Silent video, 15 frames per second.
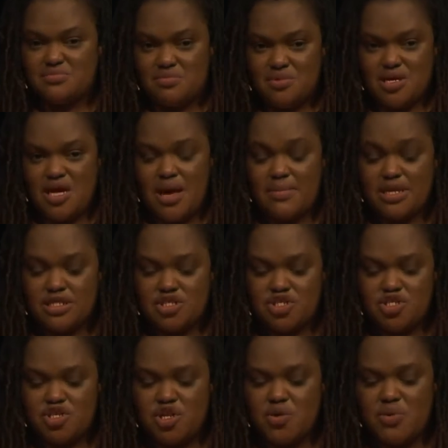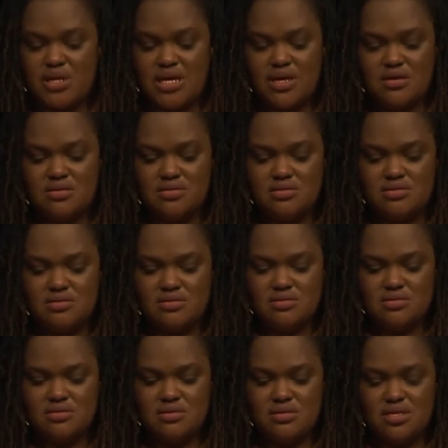come in slowly.
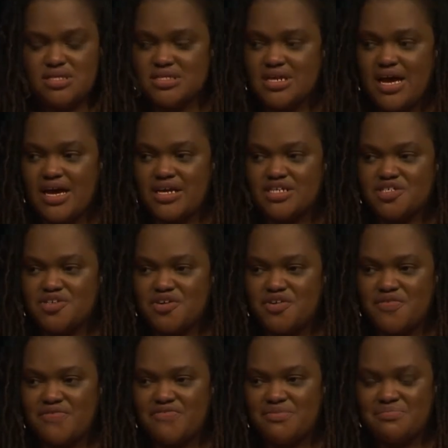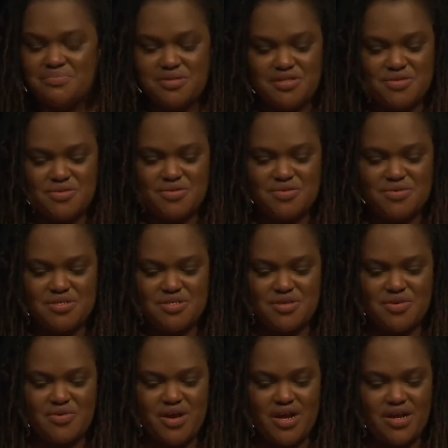The skies turn from blue to
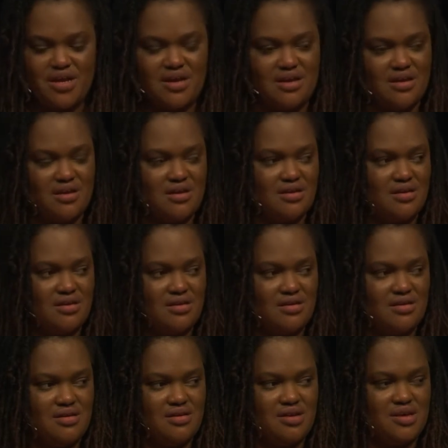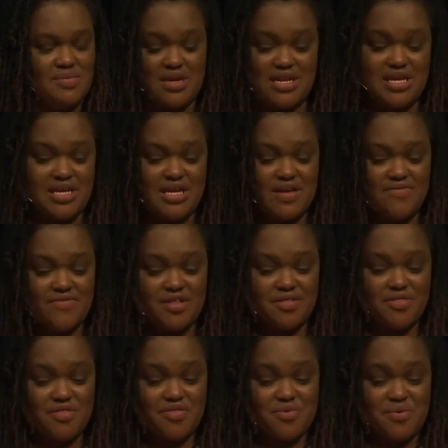gray. But
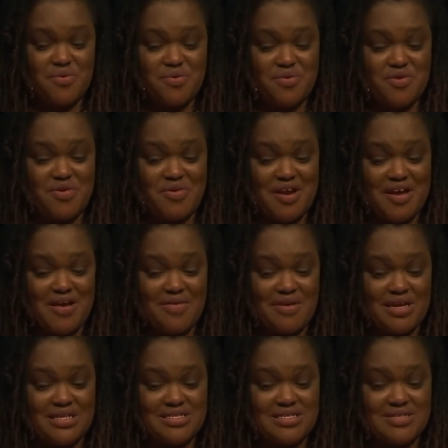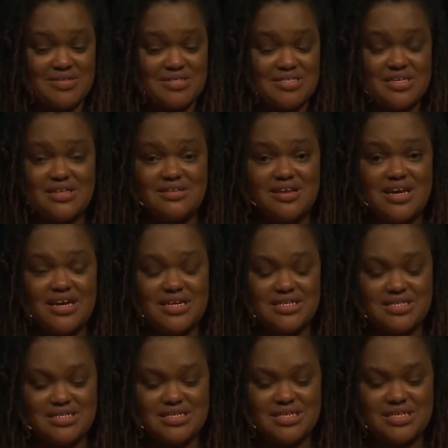even through the gray, we can still see light.
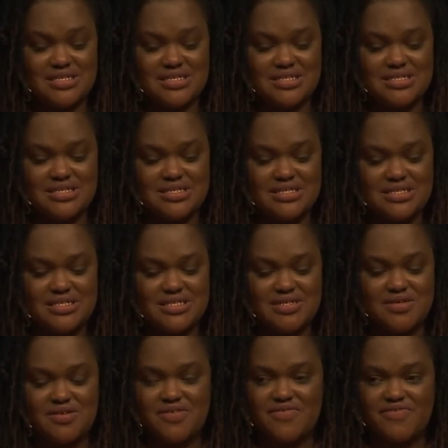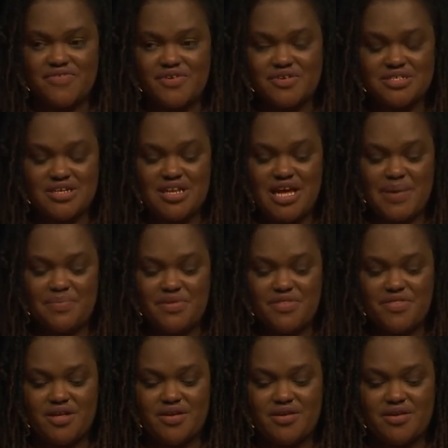It isn't until the first clap of
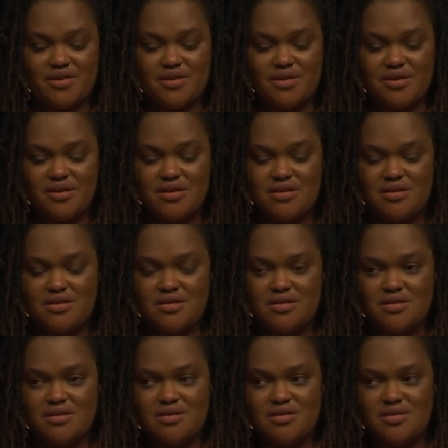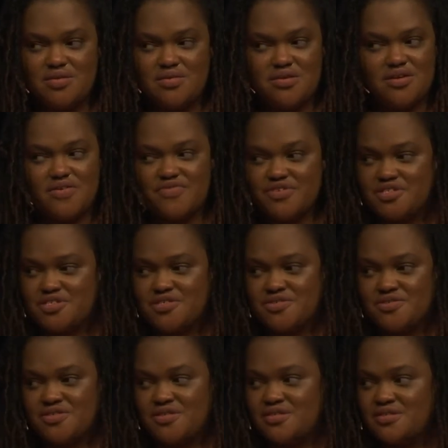thunder do we know for
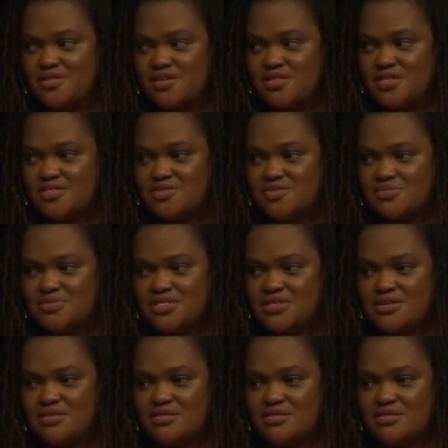certain that that storm has hit.